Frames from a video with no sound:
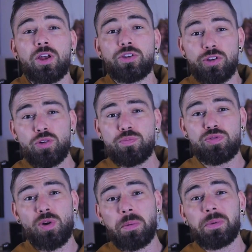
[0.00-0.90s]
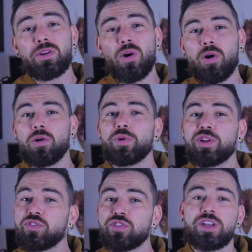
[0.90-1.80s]
You've probably
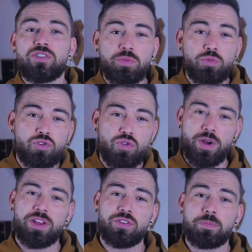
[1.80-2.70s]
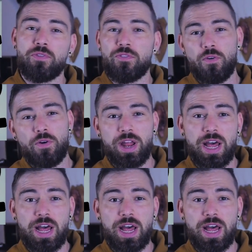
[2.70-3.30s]
already seen some crazy before and